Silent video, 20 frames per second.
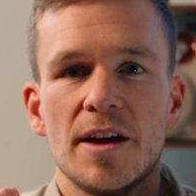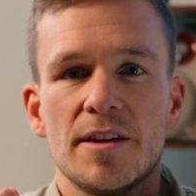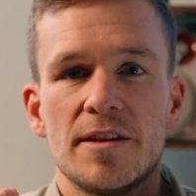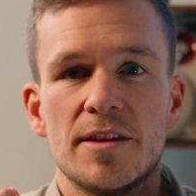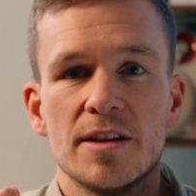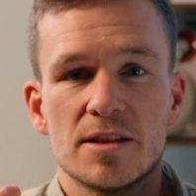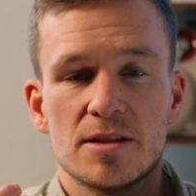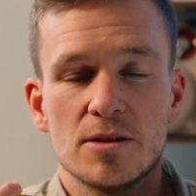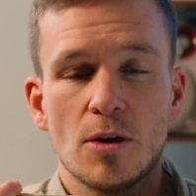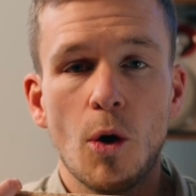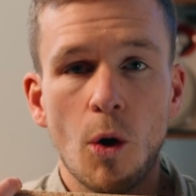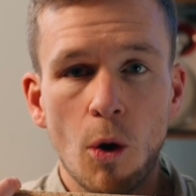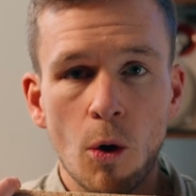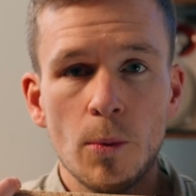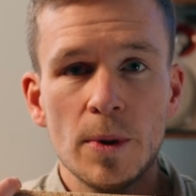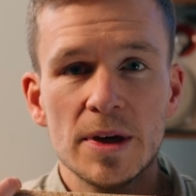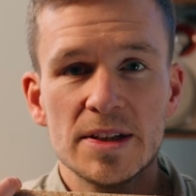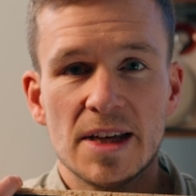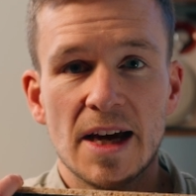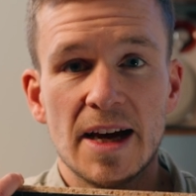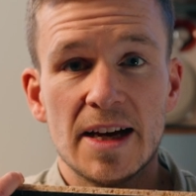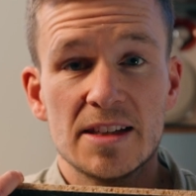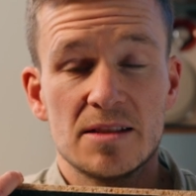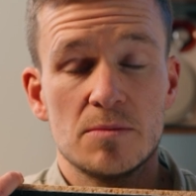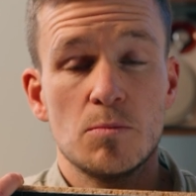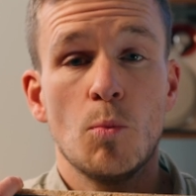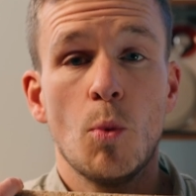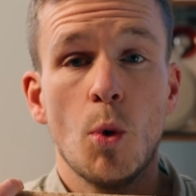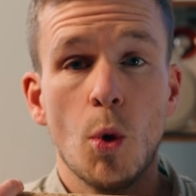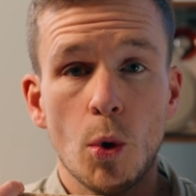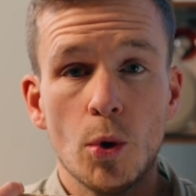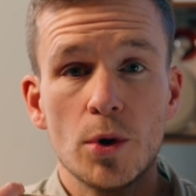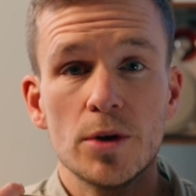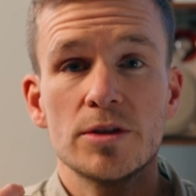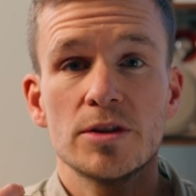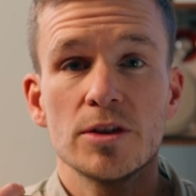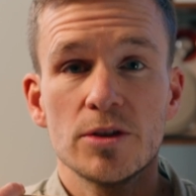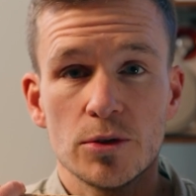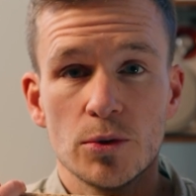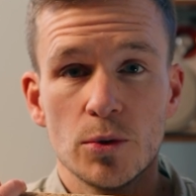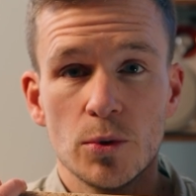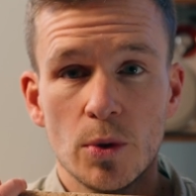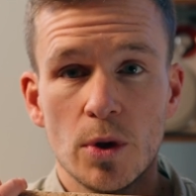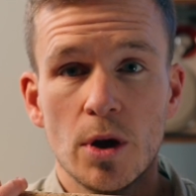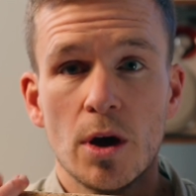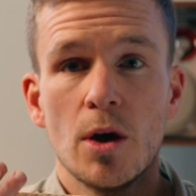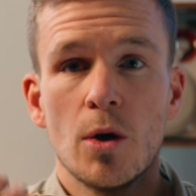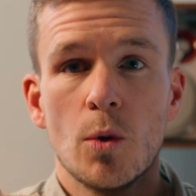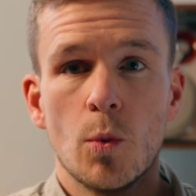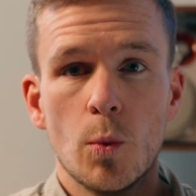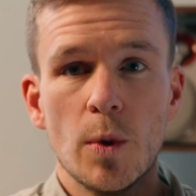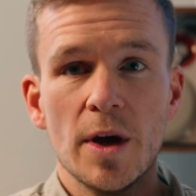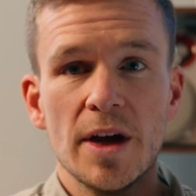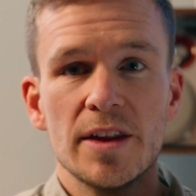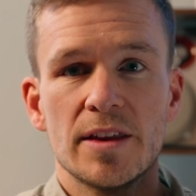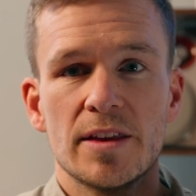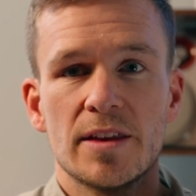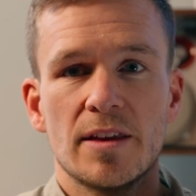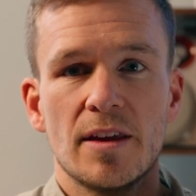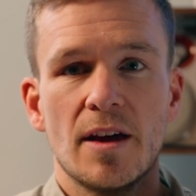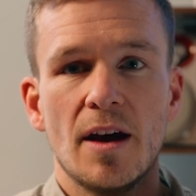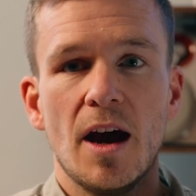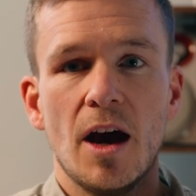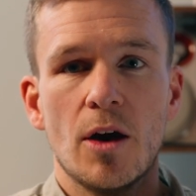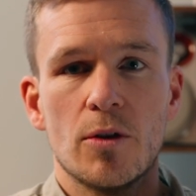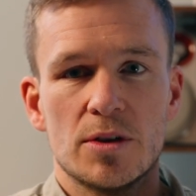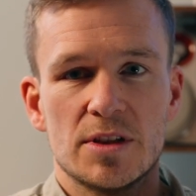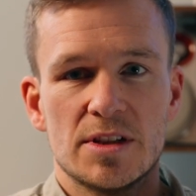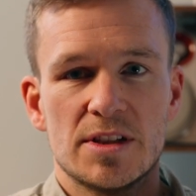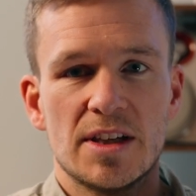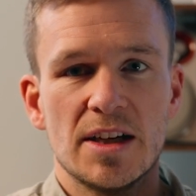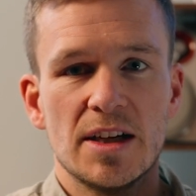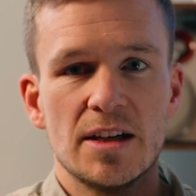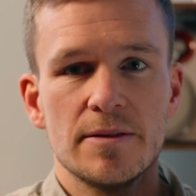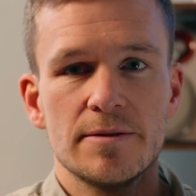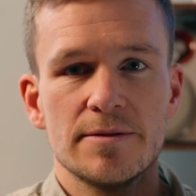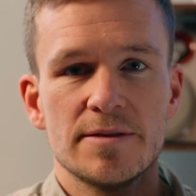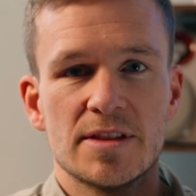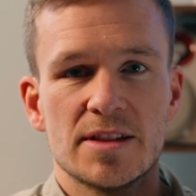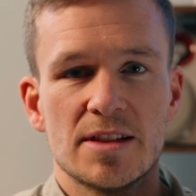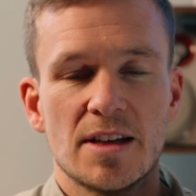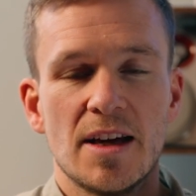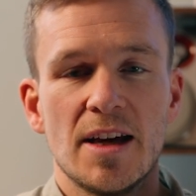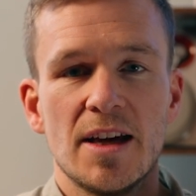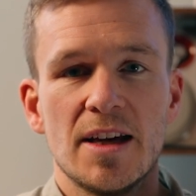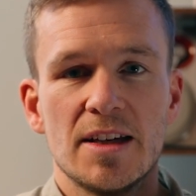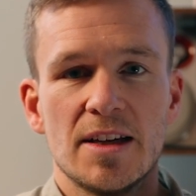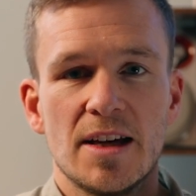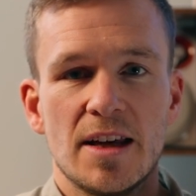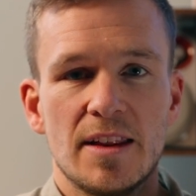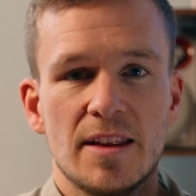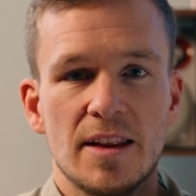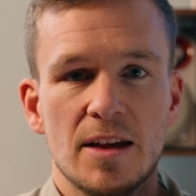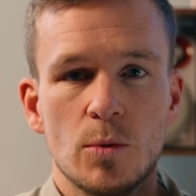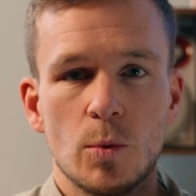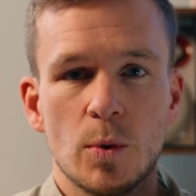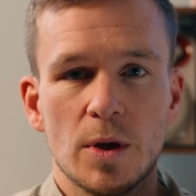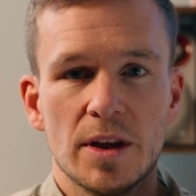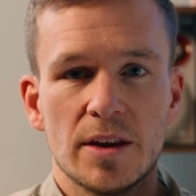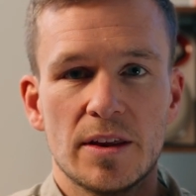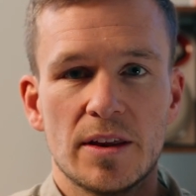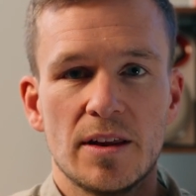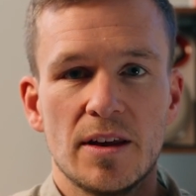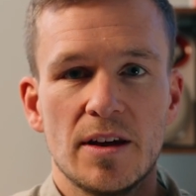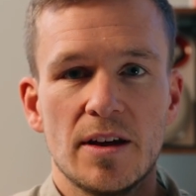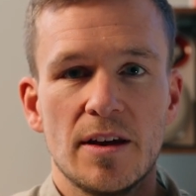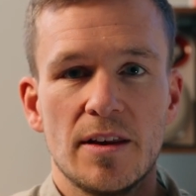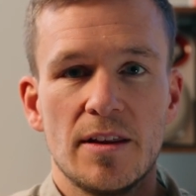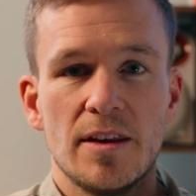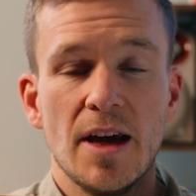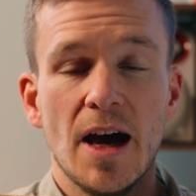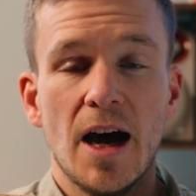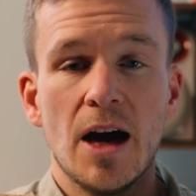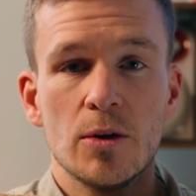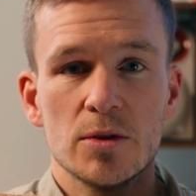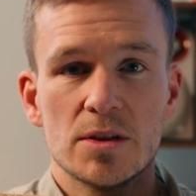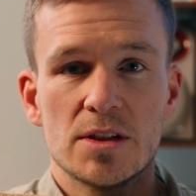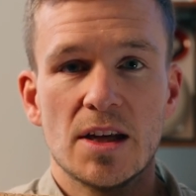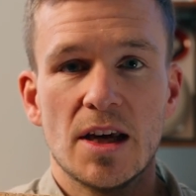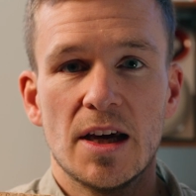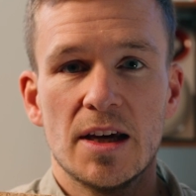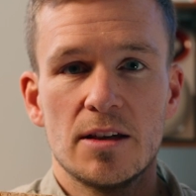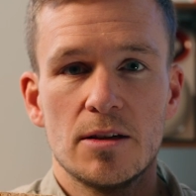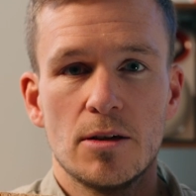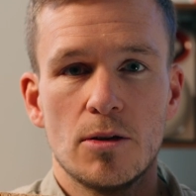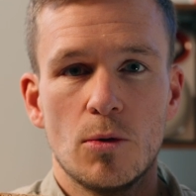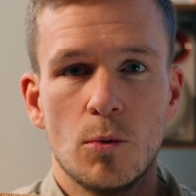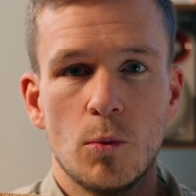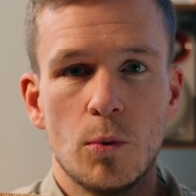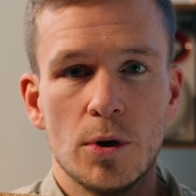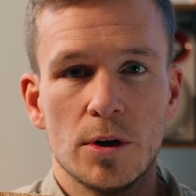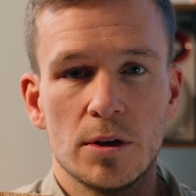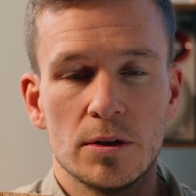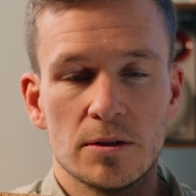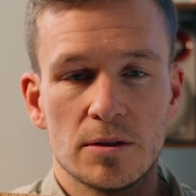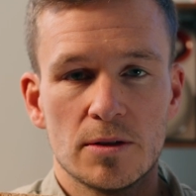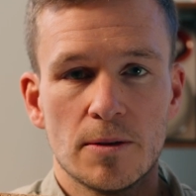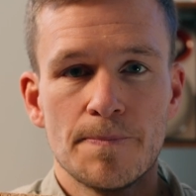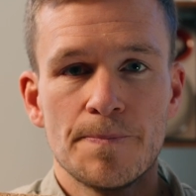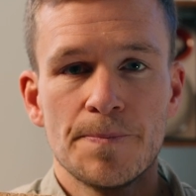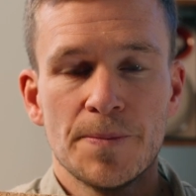this always has more to do with ourselves than with the outside world.